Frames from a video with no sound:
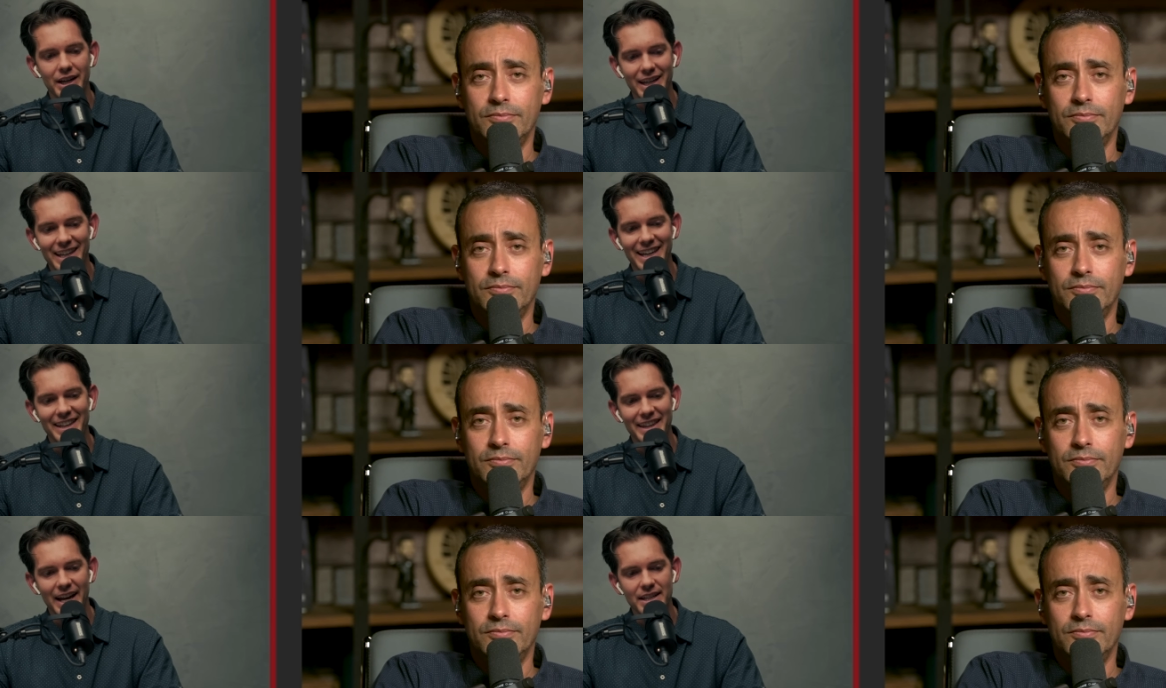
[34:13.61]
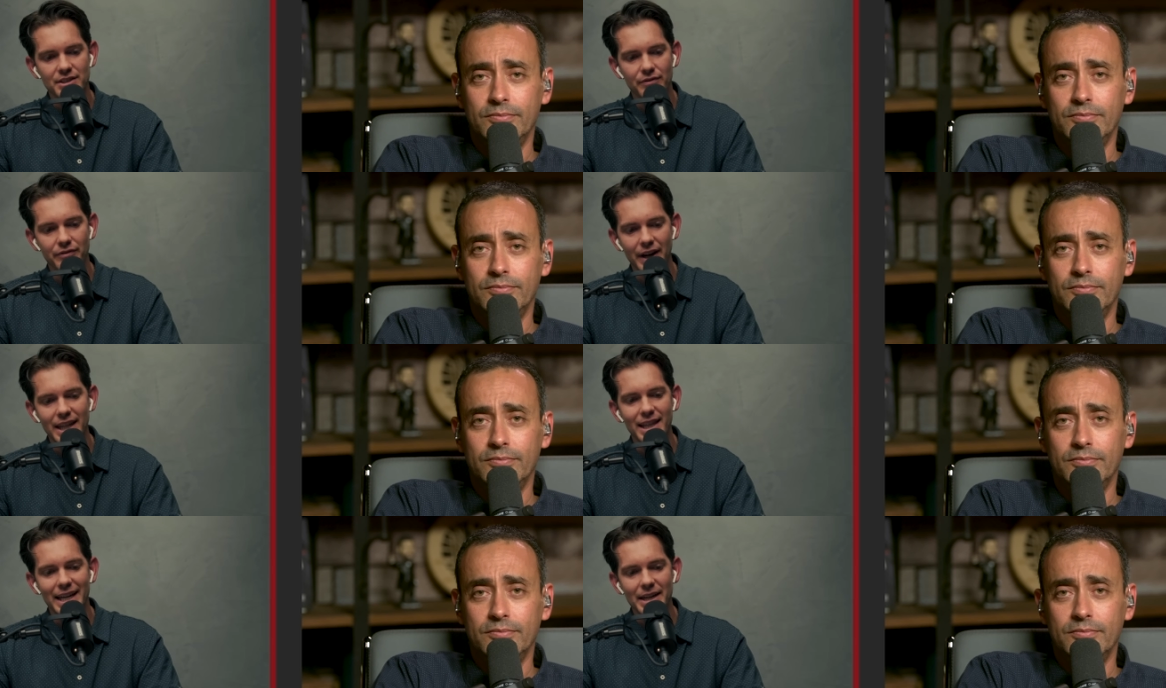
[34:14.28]
Speaker 1: Again, that's
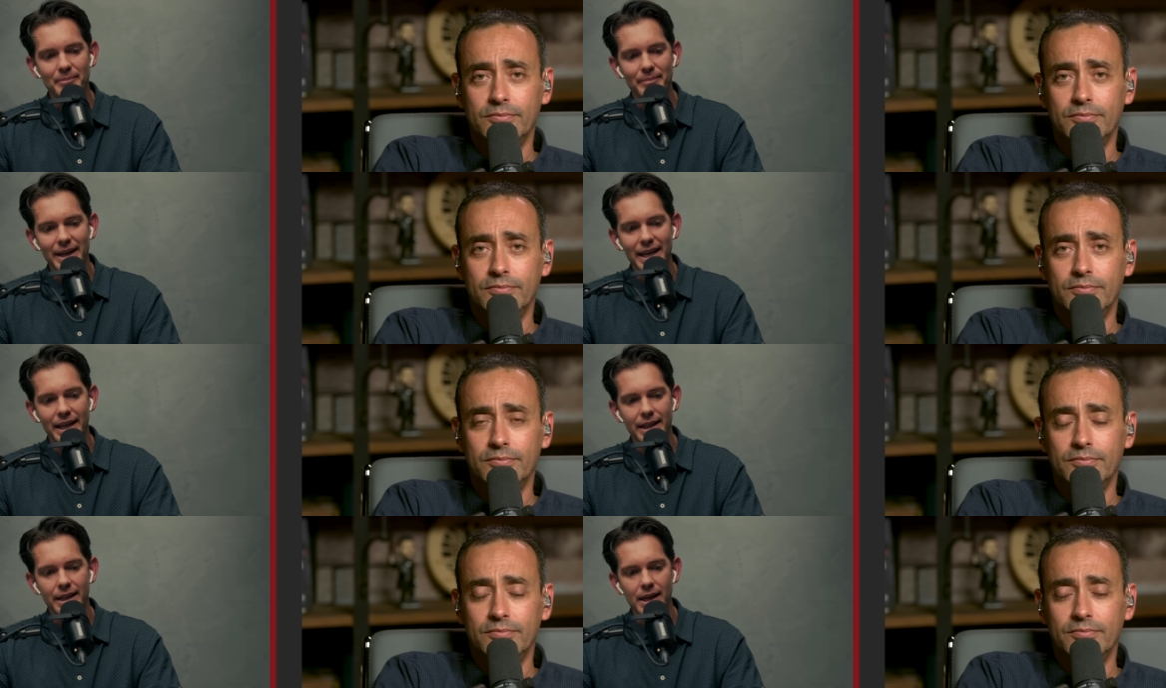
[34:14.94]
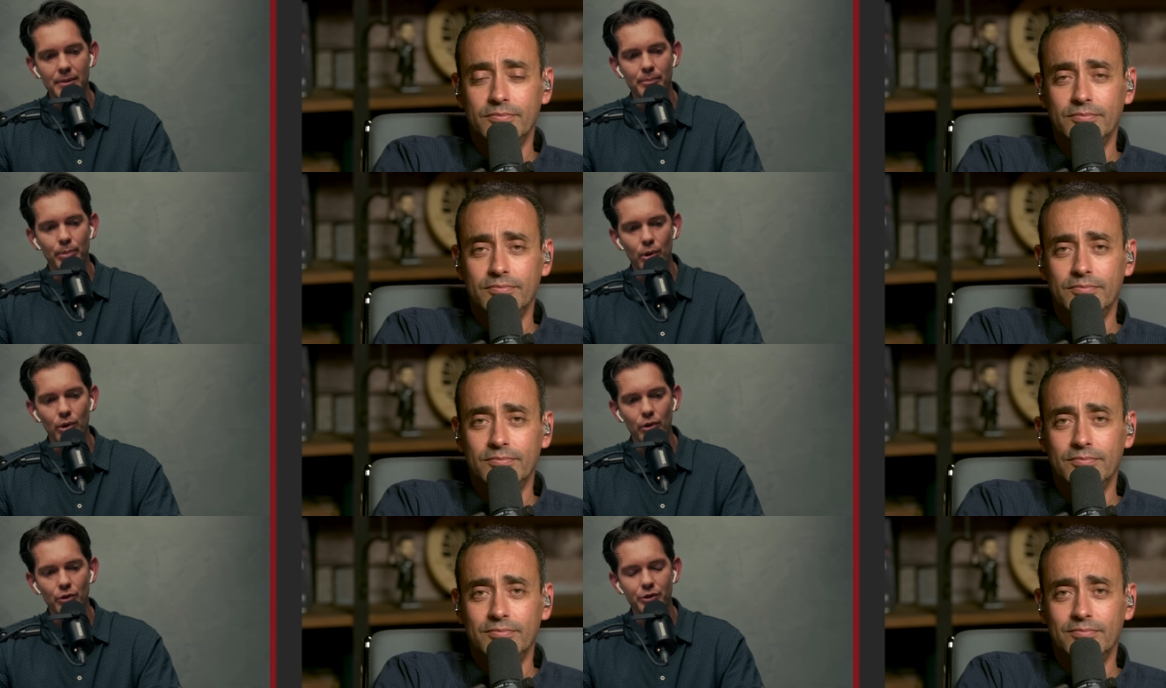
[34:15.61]
Fight Like a Man, a
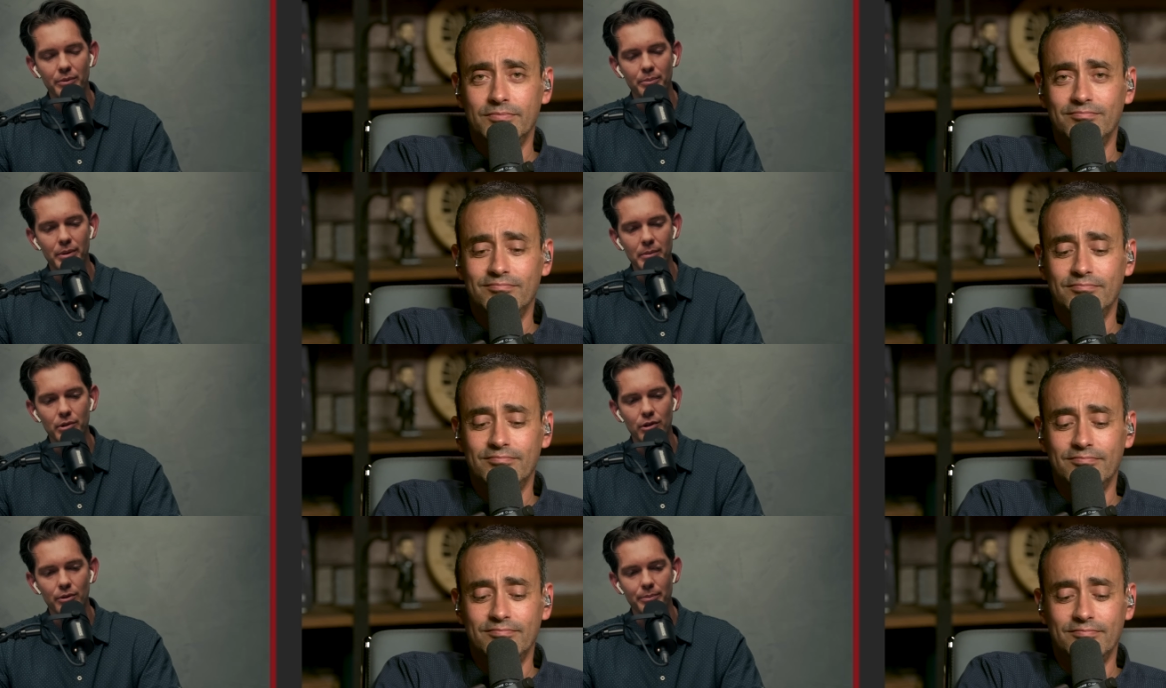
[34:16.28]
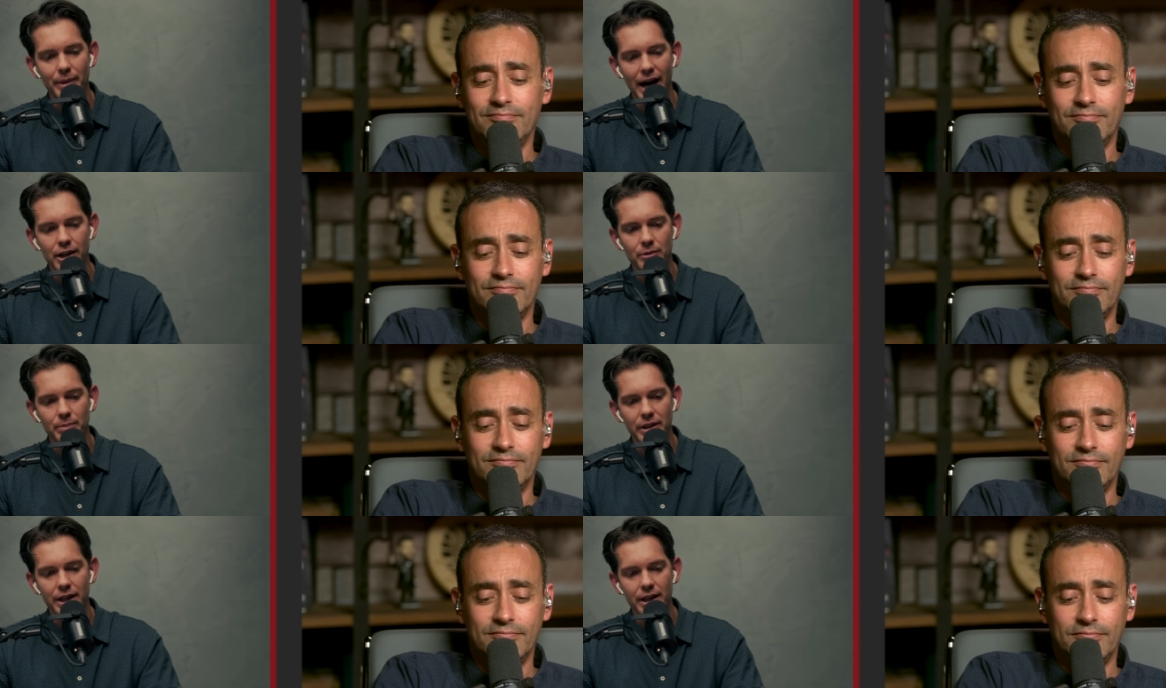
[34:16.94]
bold biblical battle
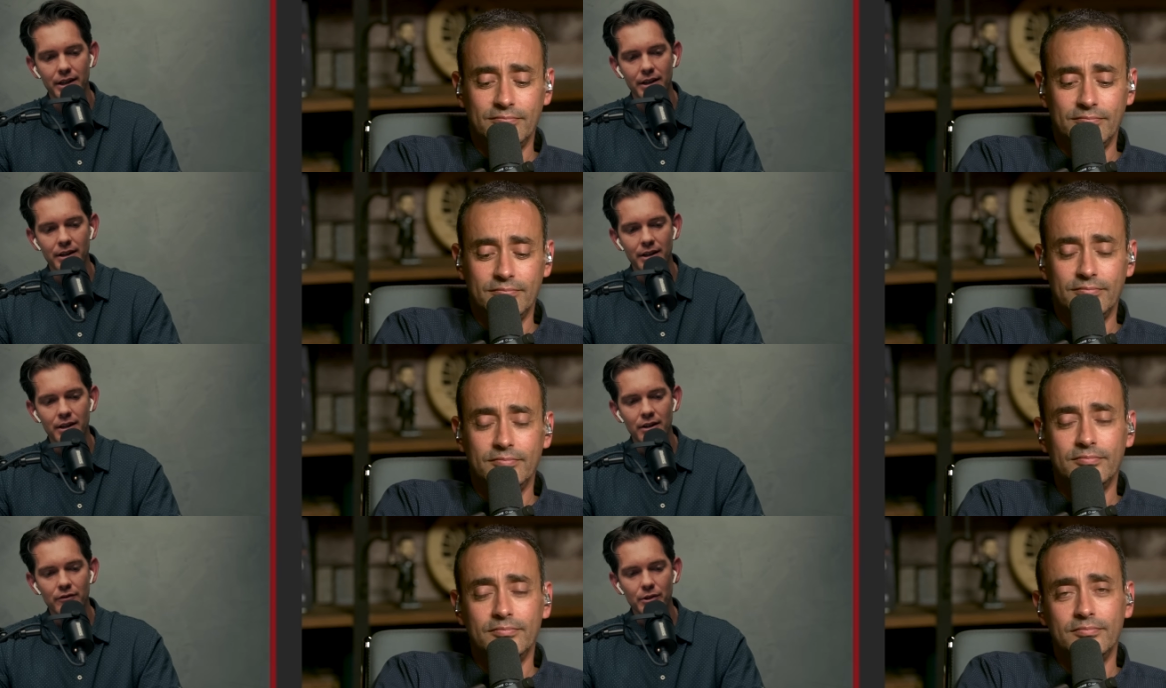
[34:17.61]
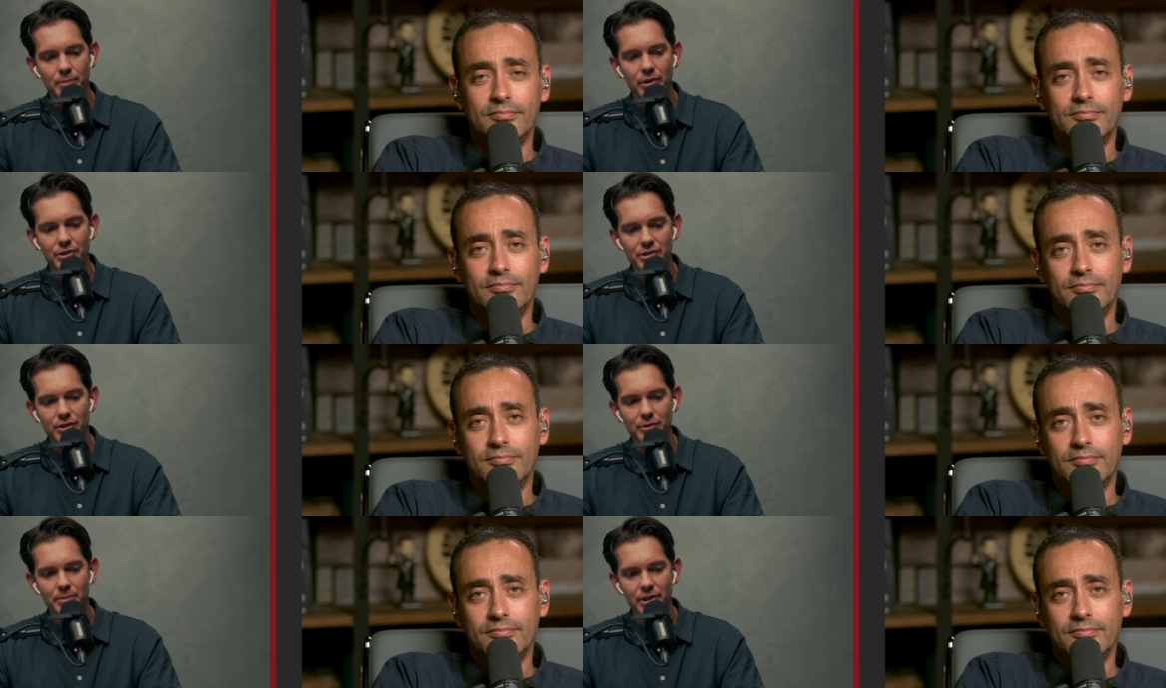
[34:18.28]
plan for
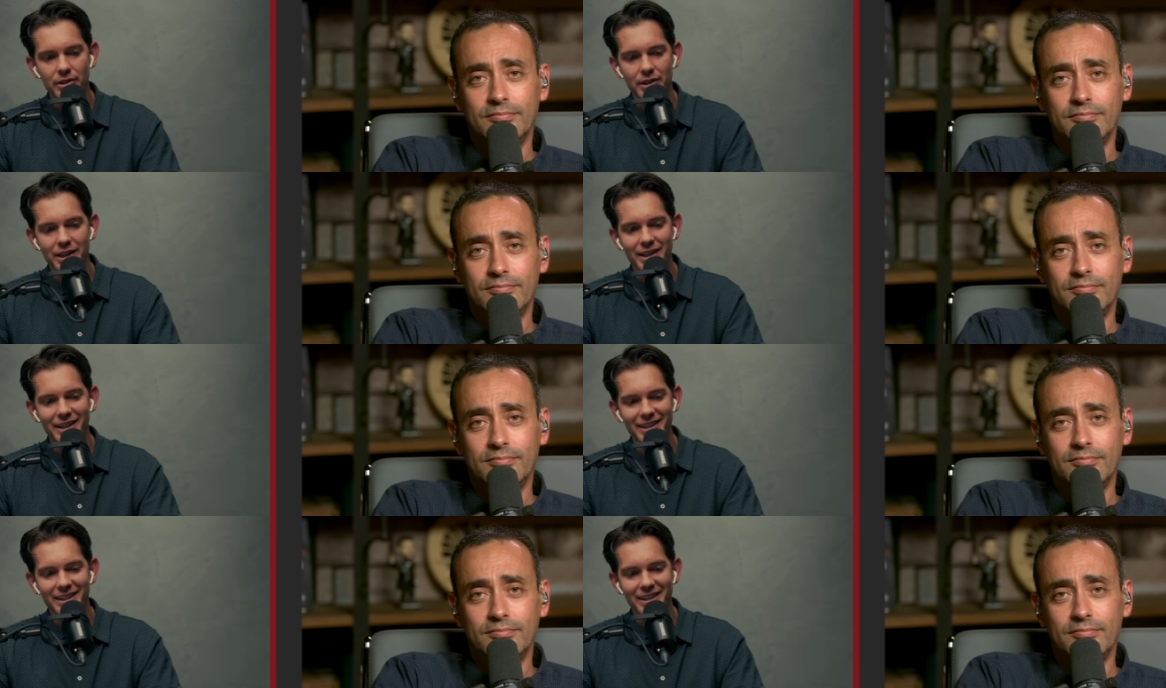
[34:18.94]
personal purity.